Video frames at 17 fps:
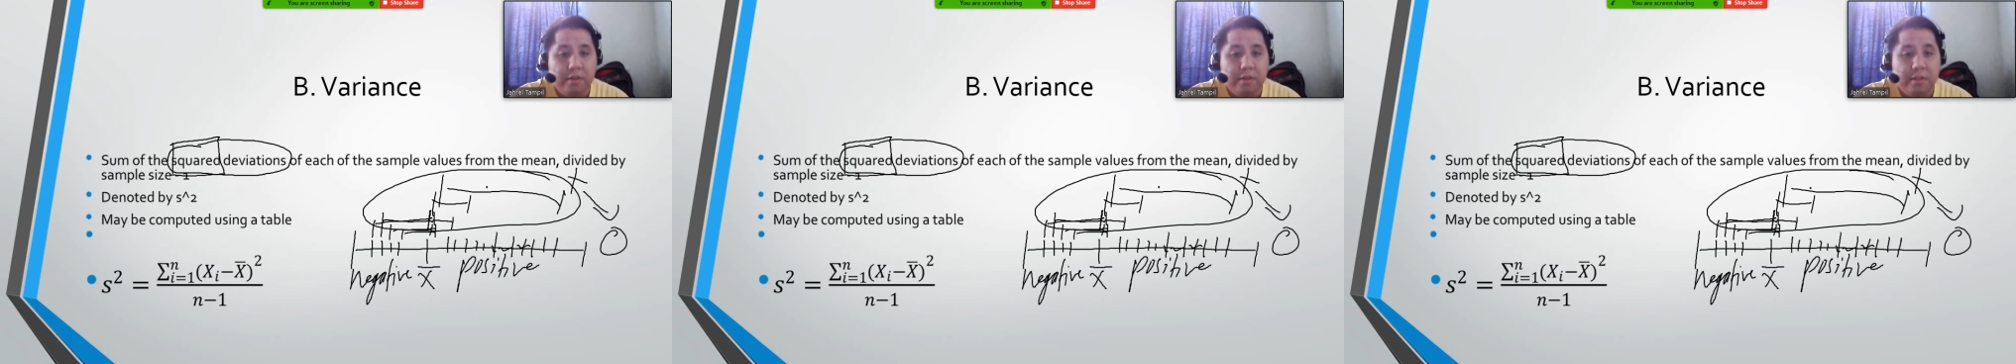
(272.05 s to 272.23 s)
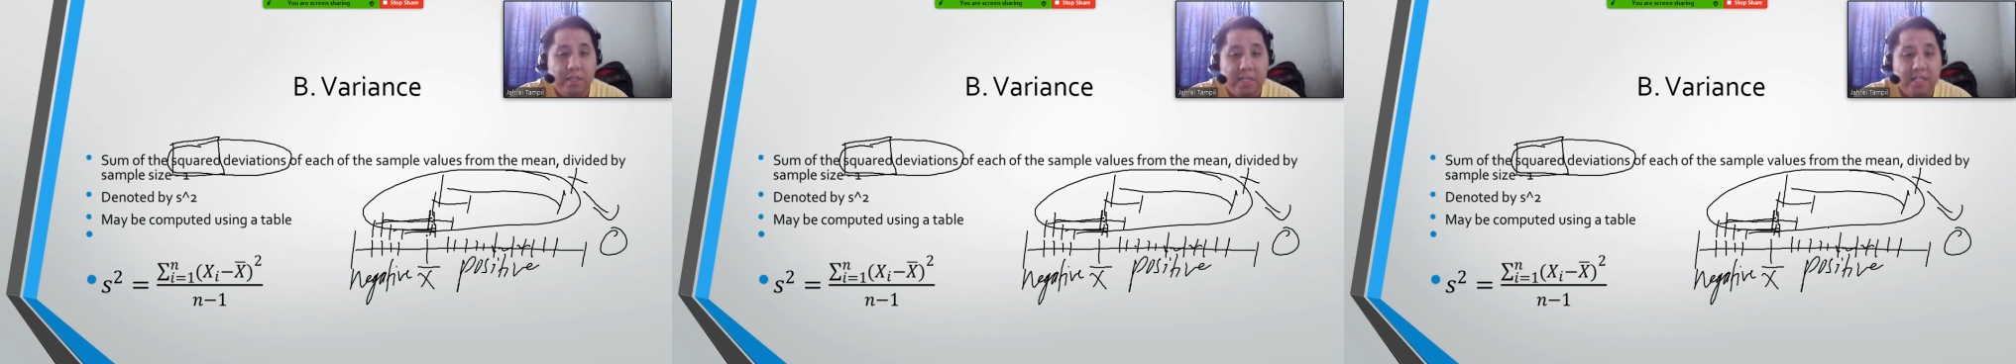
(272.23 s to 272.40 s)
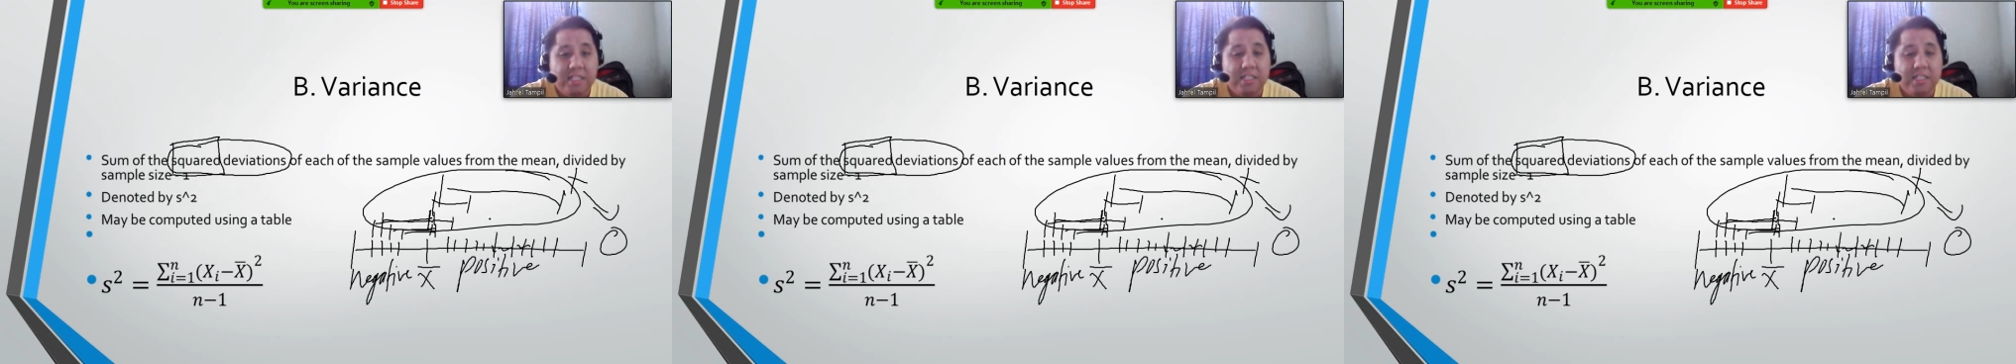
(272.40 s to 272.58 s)

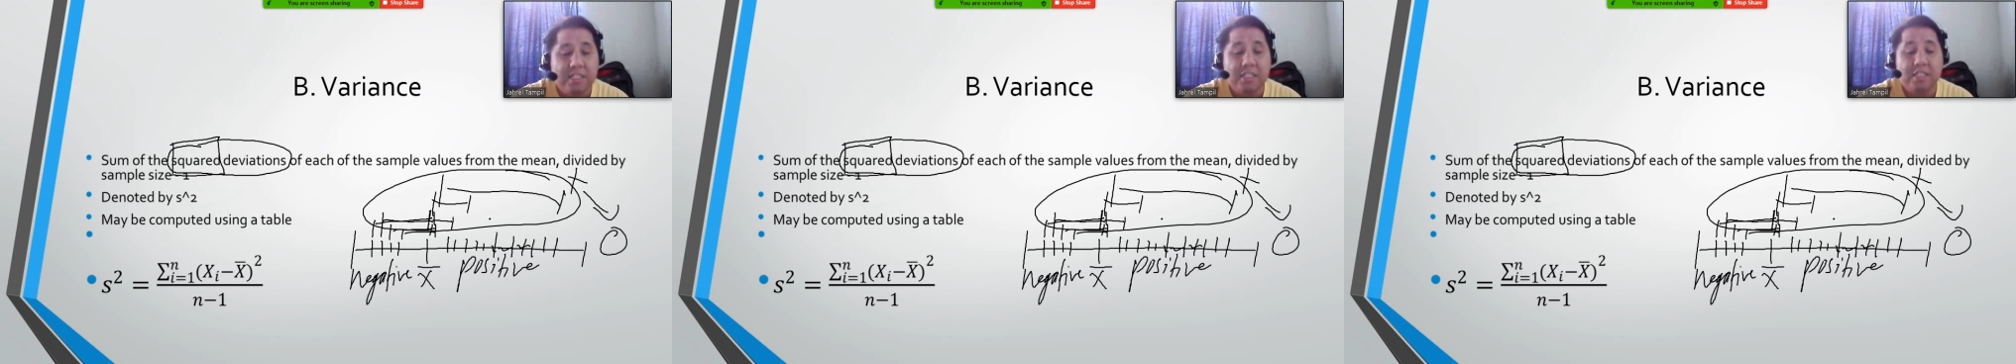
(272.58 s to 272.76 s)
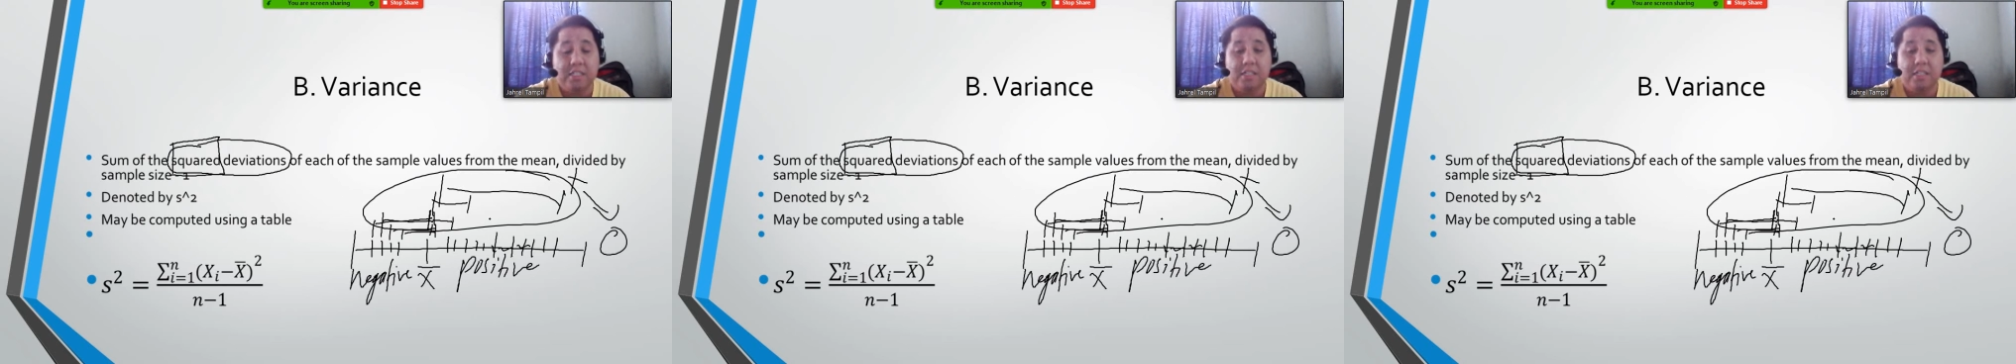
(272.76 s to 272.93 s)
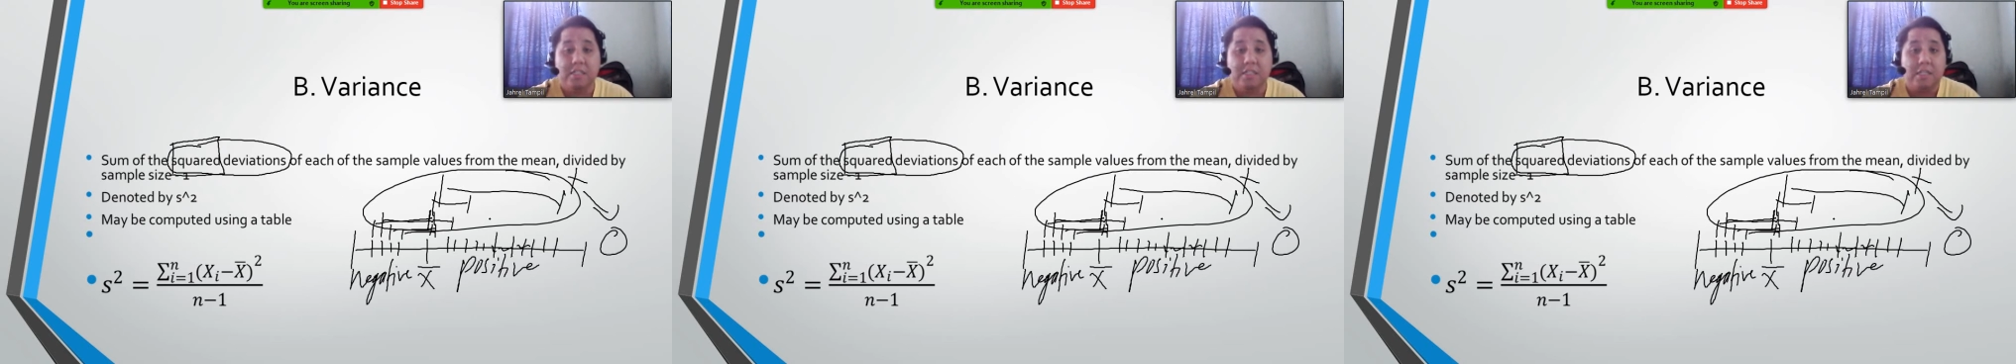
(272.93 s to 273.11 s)
these
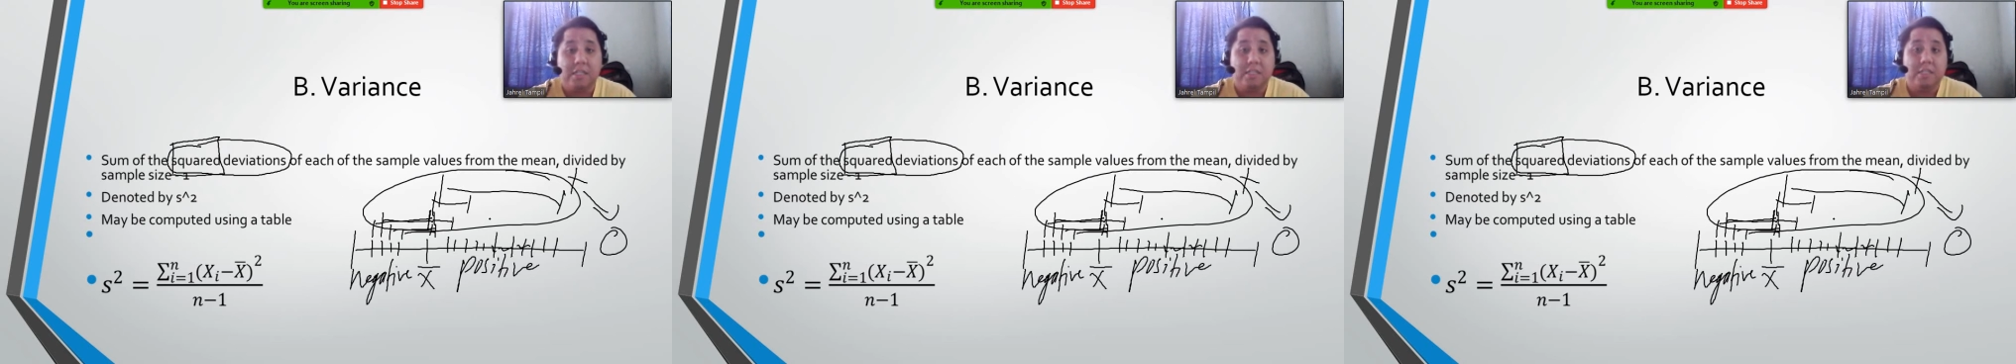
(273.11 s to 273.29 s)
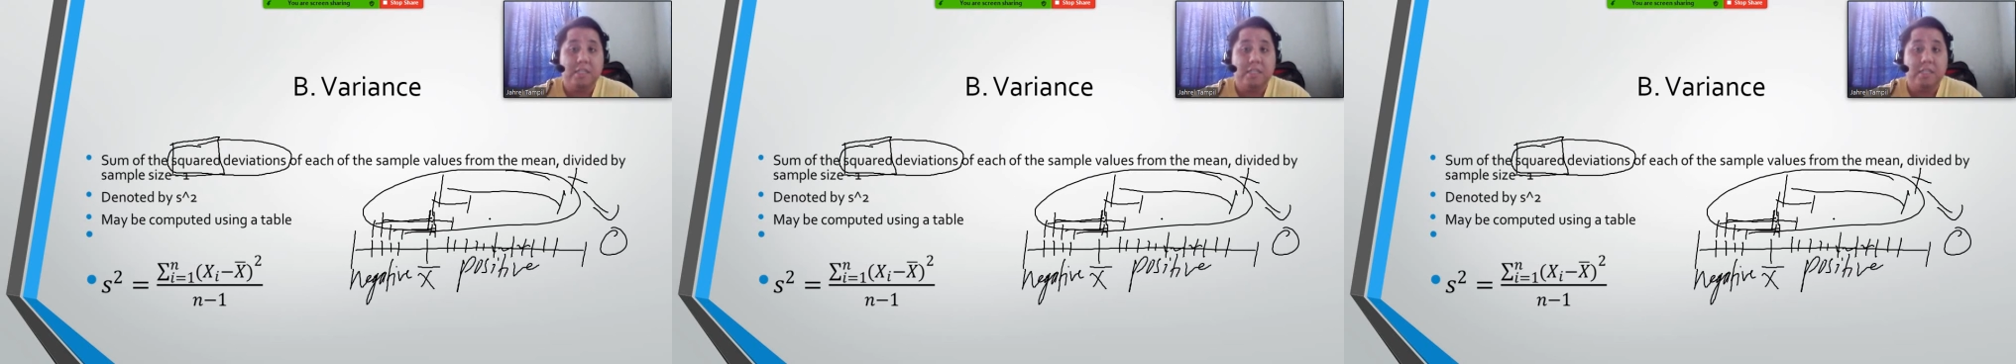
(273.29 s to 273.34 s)
distances,